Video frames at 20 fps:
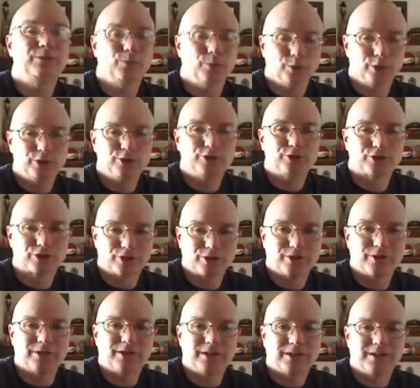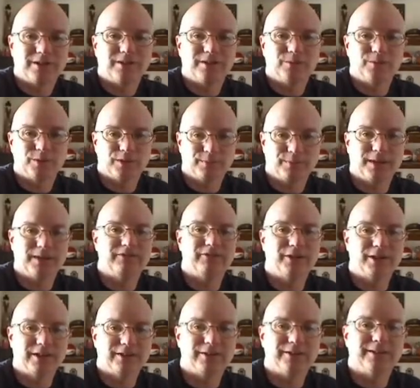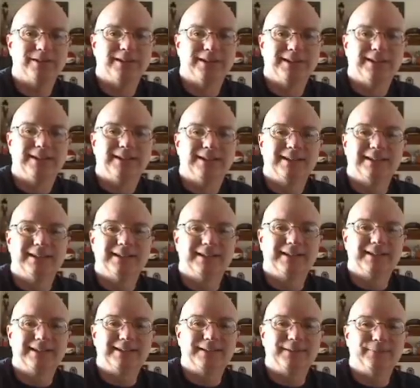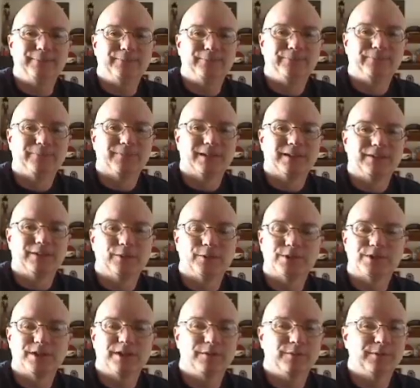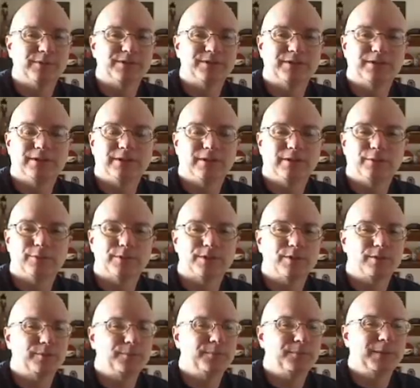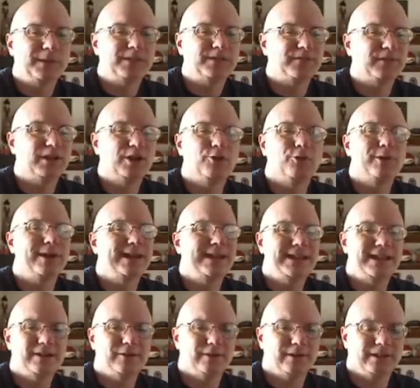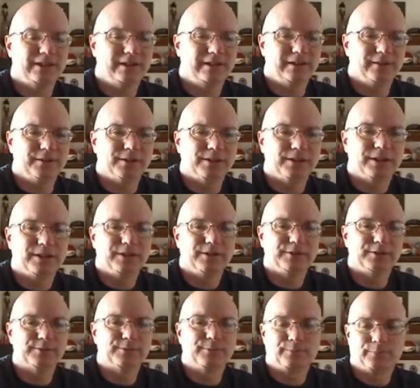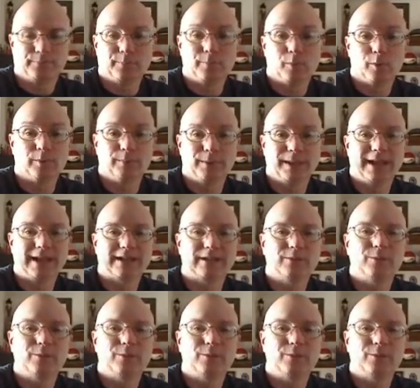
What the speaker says: where you stood with my father. There was no much of a gray area there. It was more black and